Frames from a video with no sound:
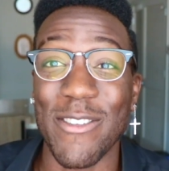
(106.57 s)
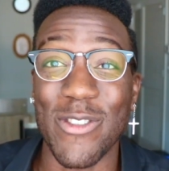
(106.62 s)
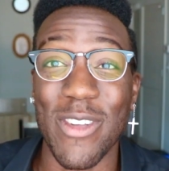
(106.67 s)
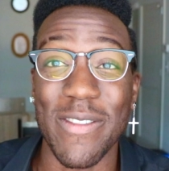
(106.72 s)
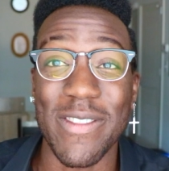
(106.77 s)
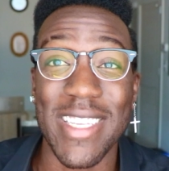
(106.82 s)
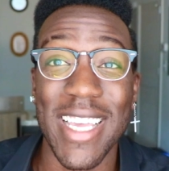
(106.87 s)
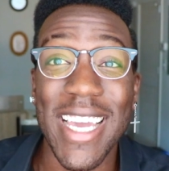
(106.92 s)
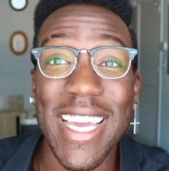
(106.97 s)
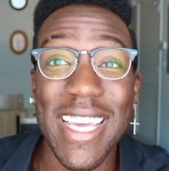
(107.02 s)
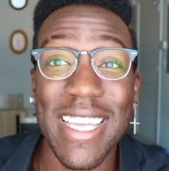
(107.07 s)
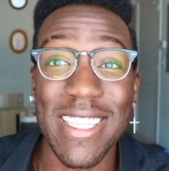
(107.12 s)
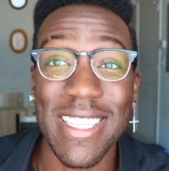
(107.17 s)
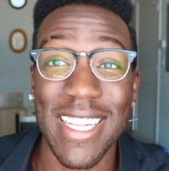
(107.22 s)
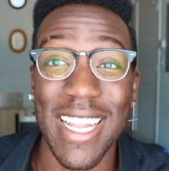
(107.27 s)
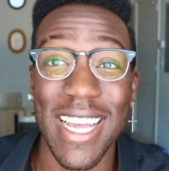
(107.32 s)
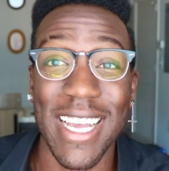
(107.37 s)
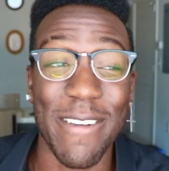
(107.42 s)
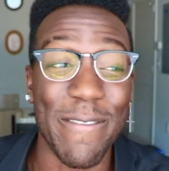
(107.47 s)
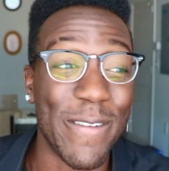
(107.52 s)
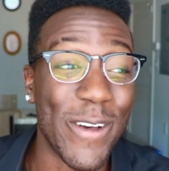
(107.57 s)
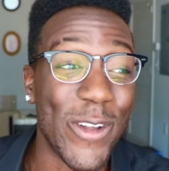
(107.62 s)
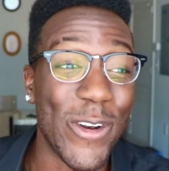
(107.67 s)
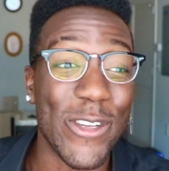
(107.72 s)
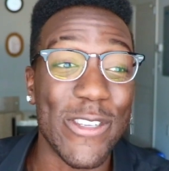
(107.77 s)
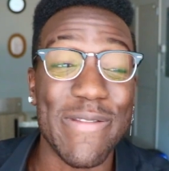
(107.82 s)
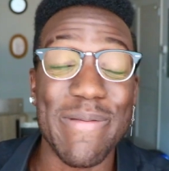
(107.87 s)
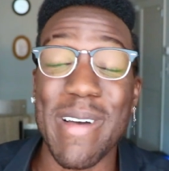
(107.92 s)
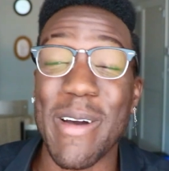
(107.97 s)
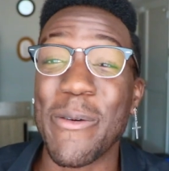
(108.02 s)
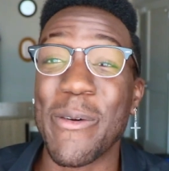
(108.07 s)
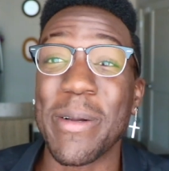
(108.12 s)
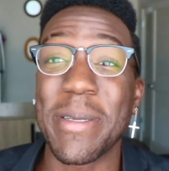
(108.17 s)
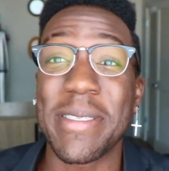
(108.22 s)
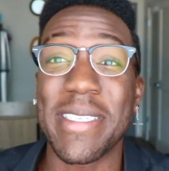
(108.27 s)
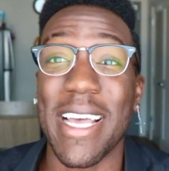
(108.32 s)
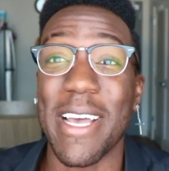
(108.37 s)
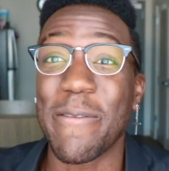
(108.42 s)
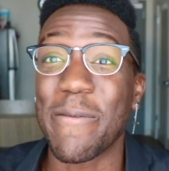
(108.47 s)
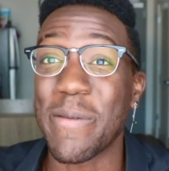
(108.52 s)
So I've taken photos from my
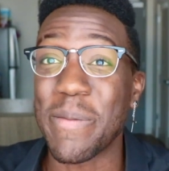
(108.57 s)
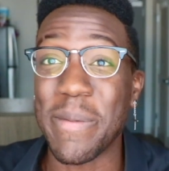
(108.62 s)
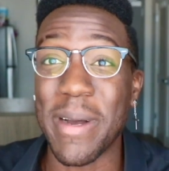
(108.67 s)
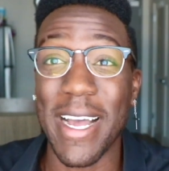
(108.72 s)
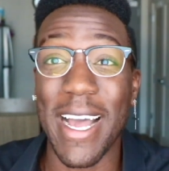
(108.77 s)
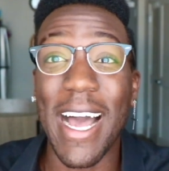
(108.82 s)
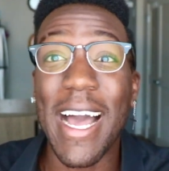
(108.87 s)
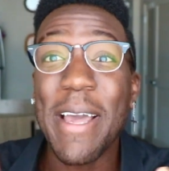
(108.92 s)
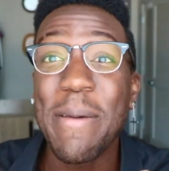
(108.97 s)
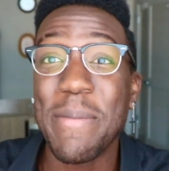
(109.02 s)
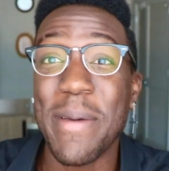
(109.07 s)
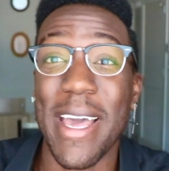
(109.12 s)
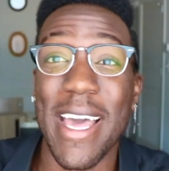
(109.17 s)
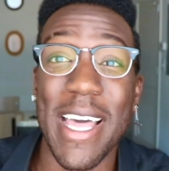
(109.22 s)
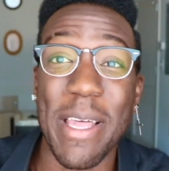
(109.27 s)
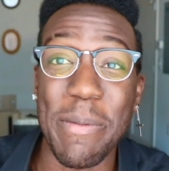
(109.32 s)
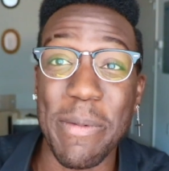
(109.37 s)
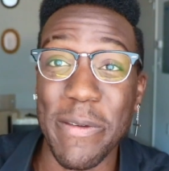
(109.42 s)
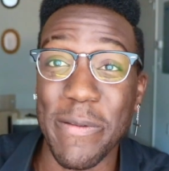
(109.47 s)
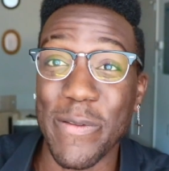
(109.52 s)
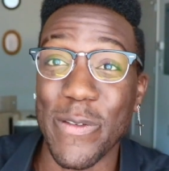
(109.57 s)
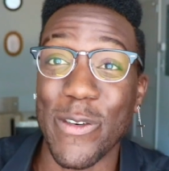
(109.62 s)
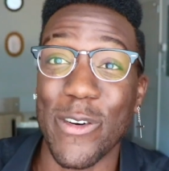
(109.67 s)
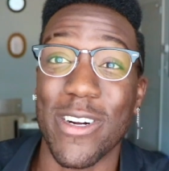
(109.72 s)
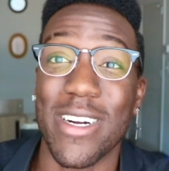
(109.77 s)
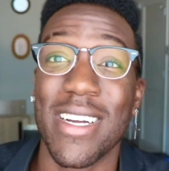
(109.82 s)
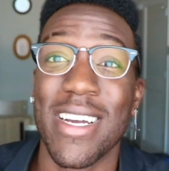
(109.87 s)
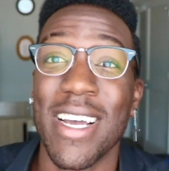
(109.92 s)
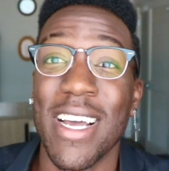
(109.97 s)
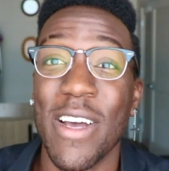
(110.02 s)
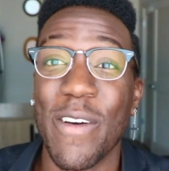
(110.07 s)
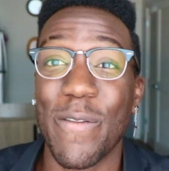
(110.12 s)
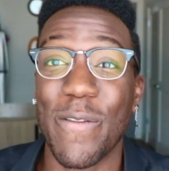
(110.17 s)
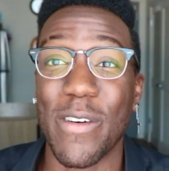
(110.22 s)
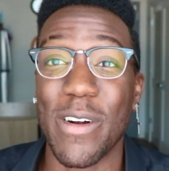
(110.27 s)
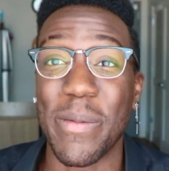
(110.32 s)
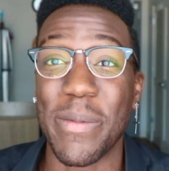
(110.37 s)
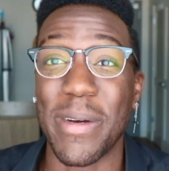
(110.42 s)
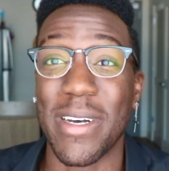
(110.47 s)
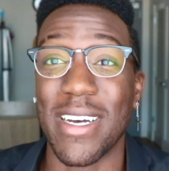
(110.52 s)
website from my iPad before,
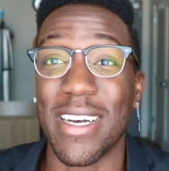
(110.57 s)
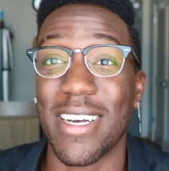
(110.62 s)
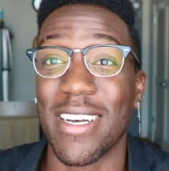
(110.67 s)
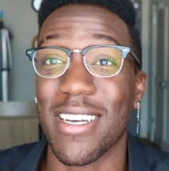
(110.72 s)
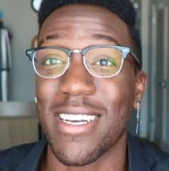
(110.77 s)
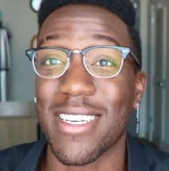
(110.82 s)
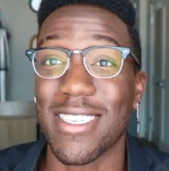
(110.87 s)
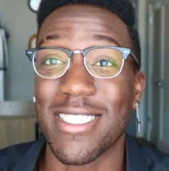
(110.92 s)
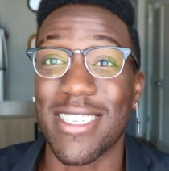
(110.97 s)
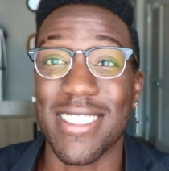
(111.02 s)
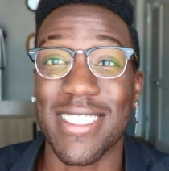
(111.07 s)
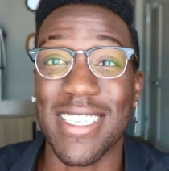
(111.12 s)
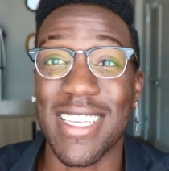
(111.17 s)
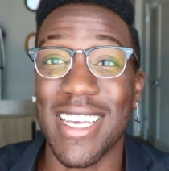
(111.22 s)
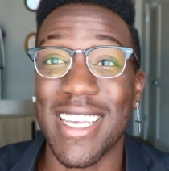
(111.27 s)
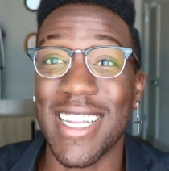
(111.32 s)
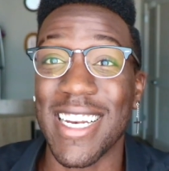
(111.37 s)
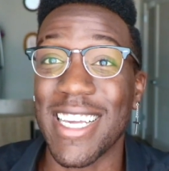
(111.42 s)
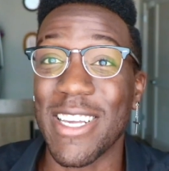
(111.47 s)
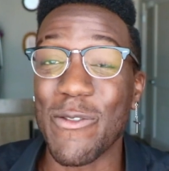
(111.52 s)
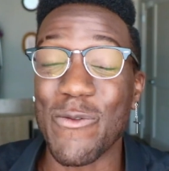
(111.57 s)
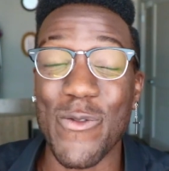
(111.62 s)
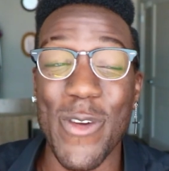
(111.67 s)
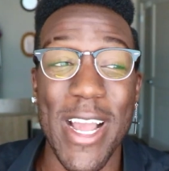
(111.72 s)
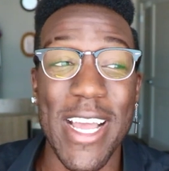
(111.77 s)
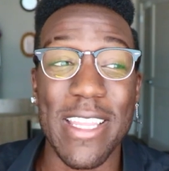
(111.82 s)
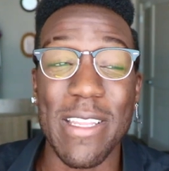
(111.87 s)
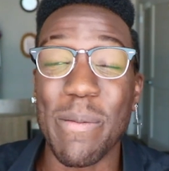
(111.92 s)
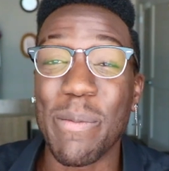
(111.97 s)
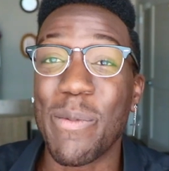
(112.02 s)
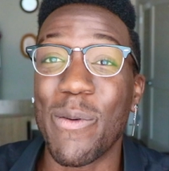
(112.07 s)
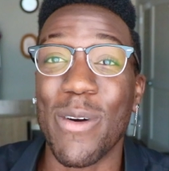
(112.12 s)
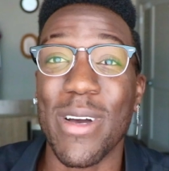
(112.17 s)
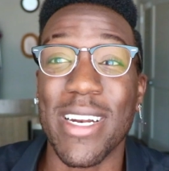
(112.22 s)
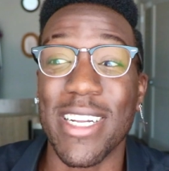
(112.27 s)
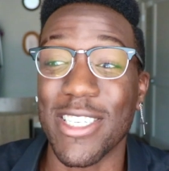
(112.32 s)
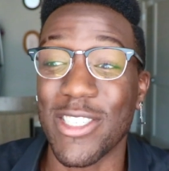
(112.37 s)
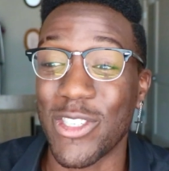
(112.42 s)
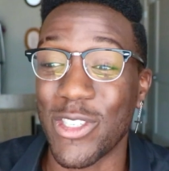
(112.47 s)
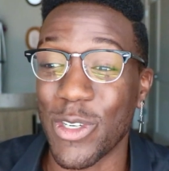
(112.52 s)
from just any random point
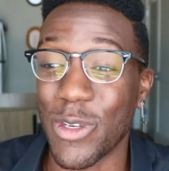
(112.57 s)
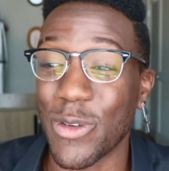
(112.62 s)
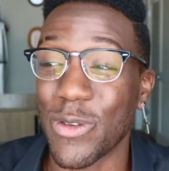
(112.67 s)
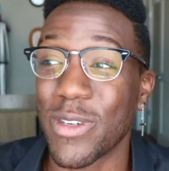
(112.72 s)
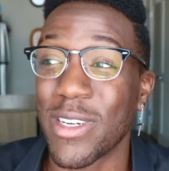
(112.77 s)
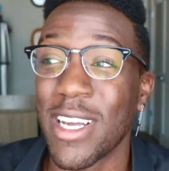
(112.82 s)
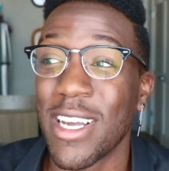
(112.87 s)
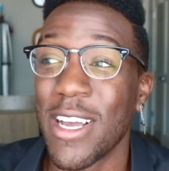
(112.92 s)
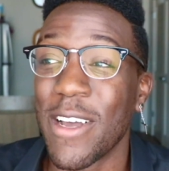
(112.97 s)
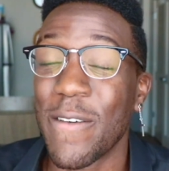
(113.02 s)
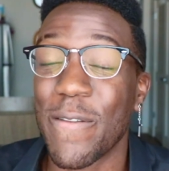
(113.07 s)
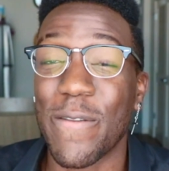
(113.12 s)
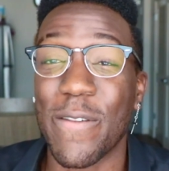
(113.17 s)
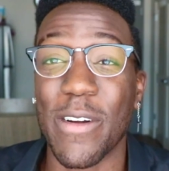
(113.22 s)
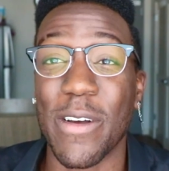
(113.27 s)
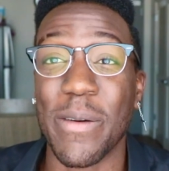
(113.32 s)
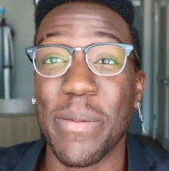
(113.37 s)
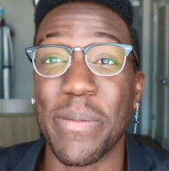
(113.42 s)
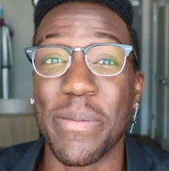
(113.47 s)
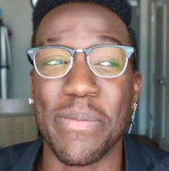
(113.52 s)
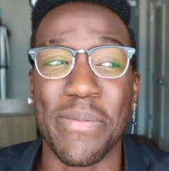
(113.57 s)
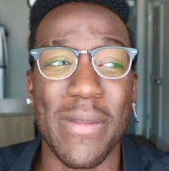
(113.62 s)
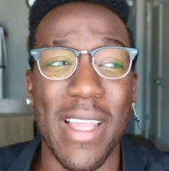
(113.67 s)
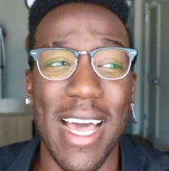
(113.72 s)
and shoot, from